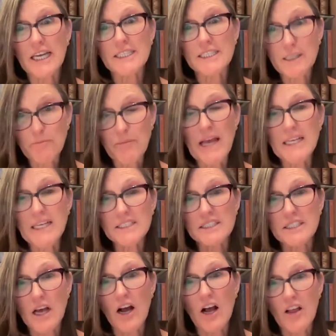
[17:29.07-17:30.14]

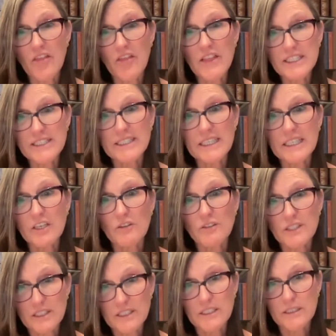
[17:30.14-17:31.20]
depends on this
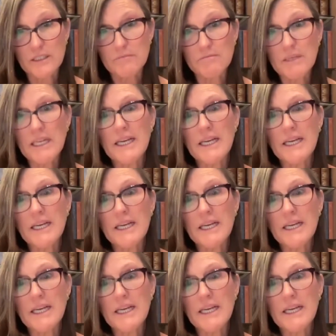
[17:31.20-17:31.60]
ecosystem.